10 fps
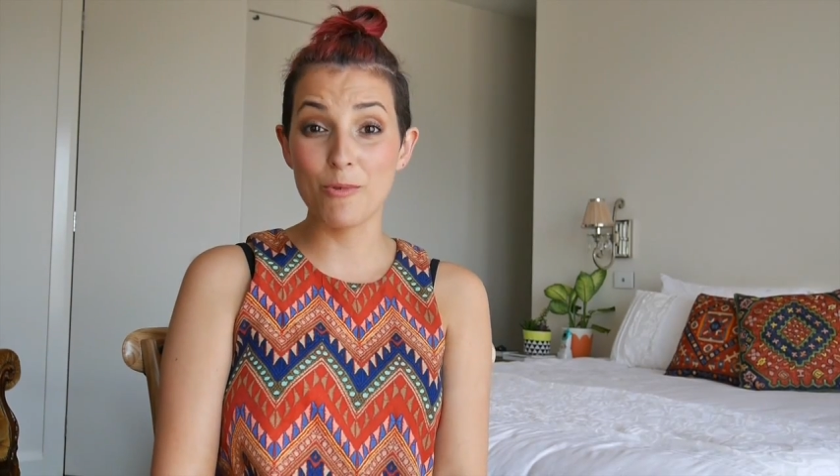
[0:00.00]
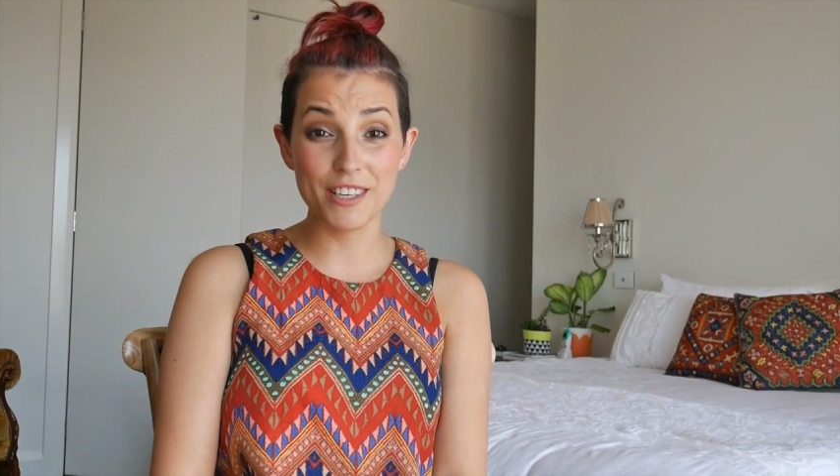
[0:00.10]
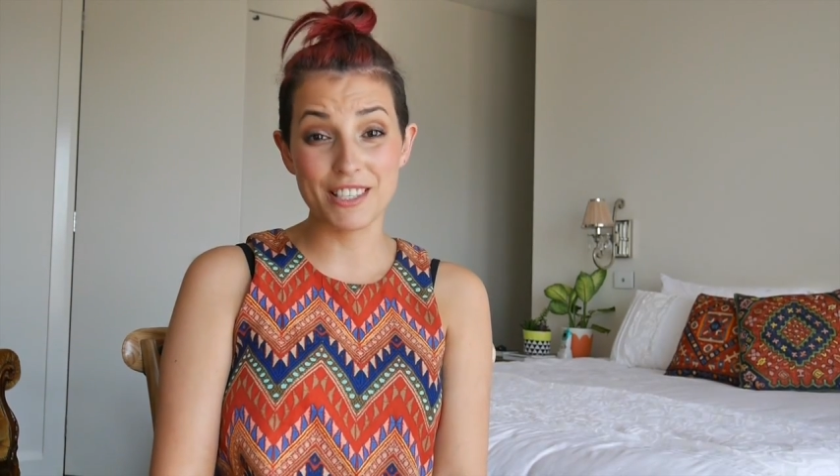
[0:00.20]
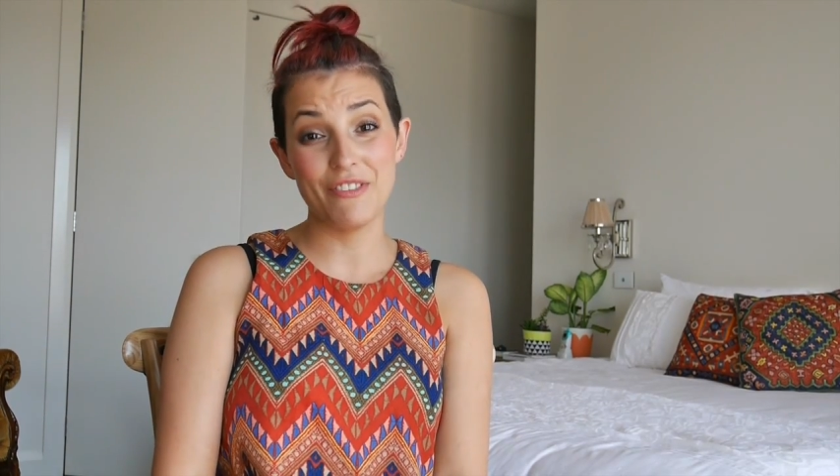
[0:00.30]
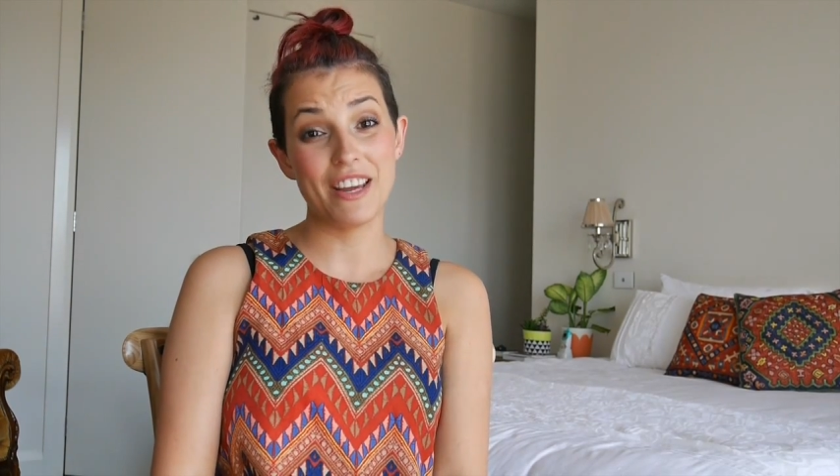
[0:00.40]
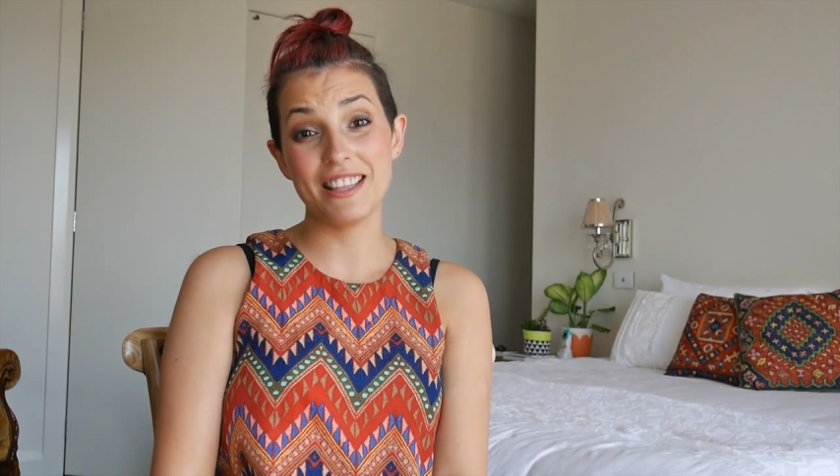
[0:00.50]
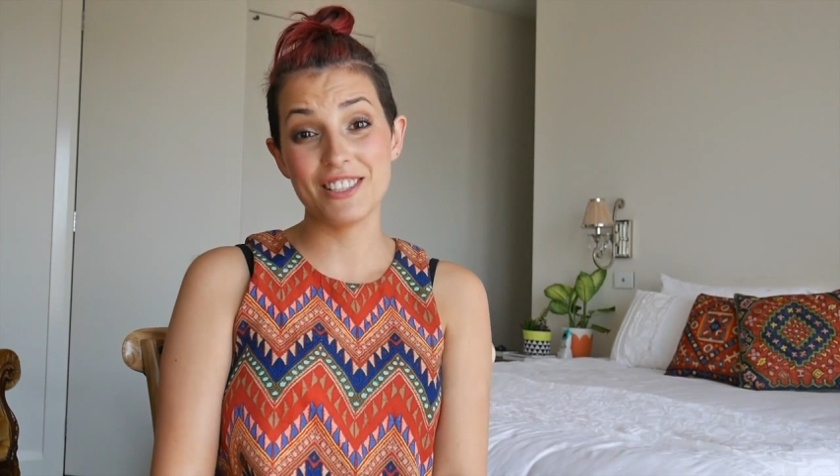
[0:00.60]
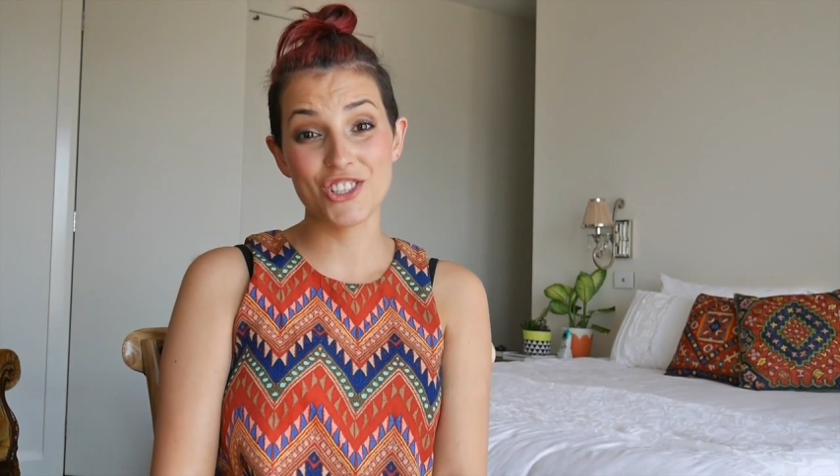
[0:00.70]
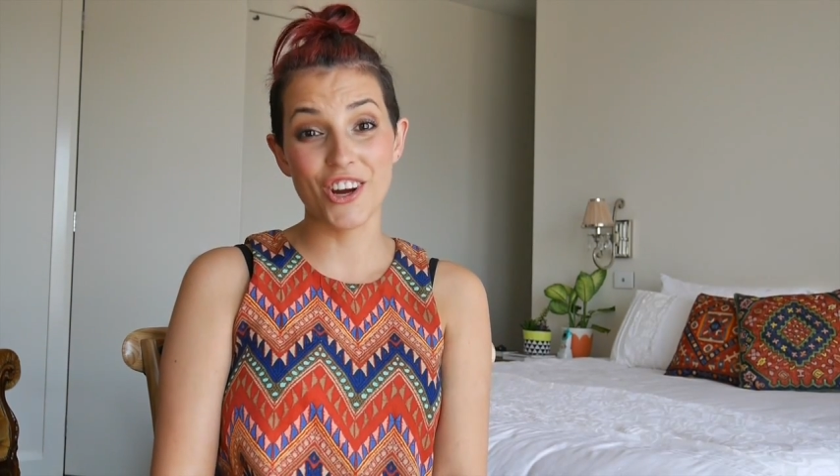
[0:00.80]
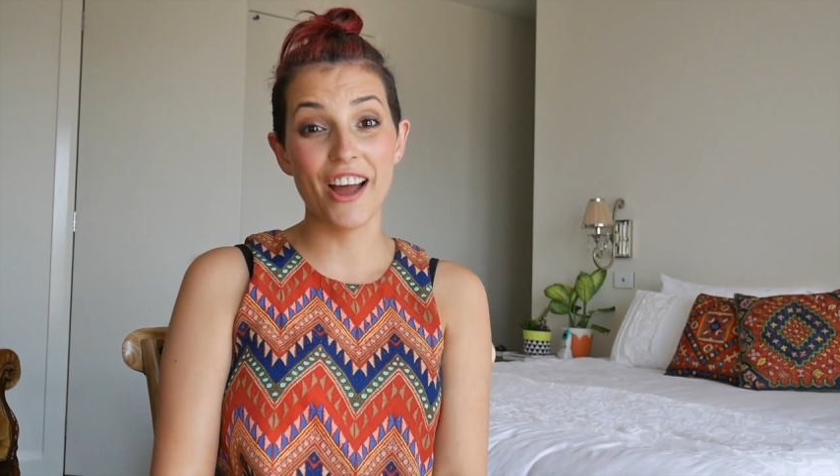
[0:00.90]
what to feed
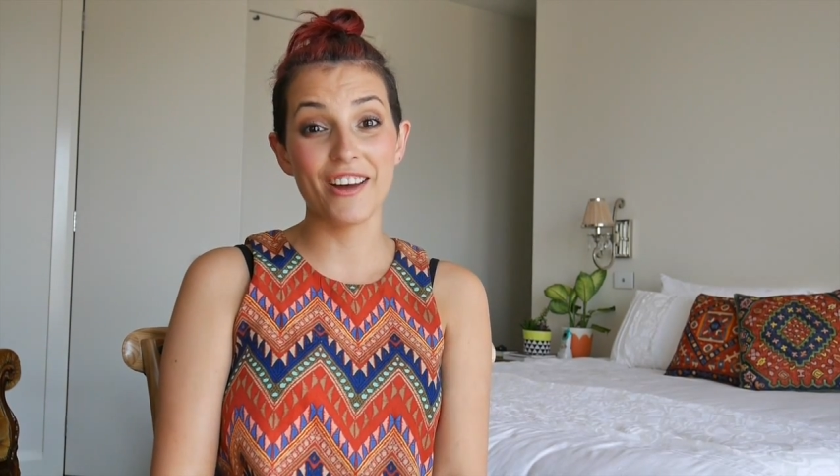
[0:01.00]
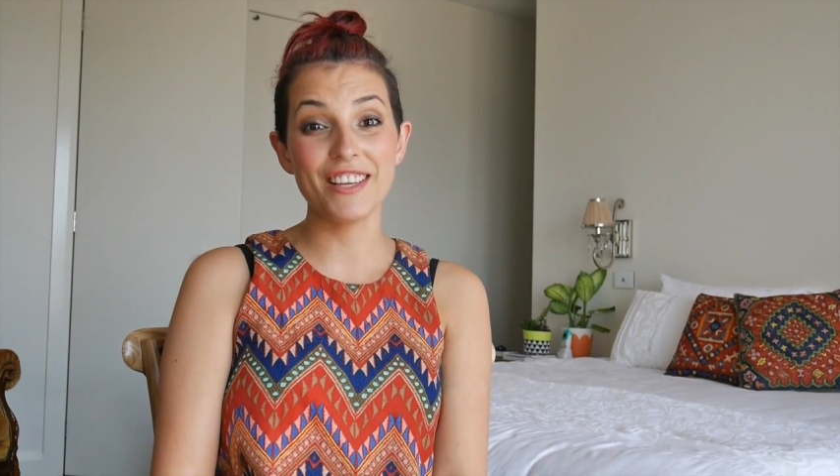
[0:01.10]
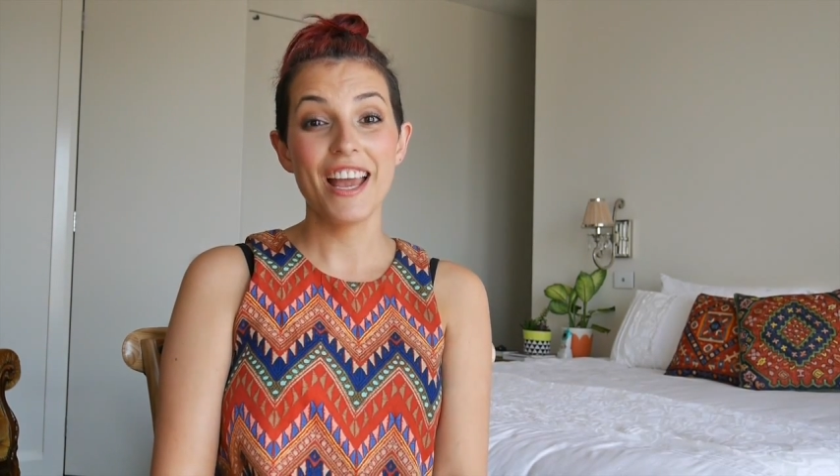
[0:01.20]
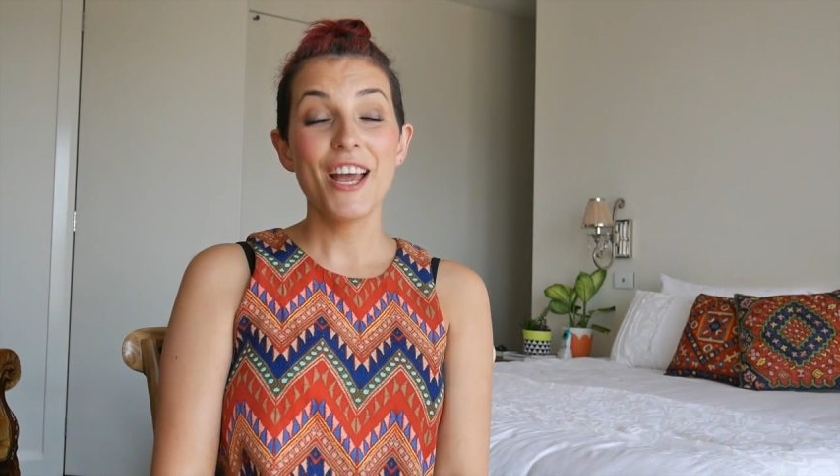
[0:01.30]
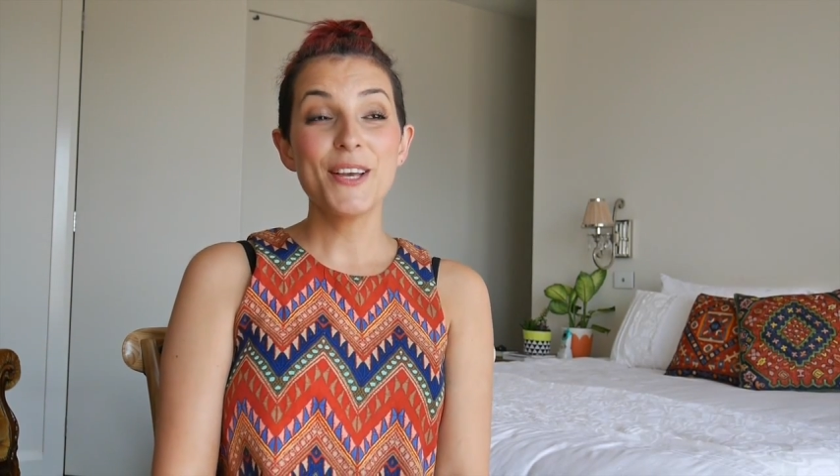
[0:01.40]
this child.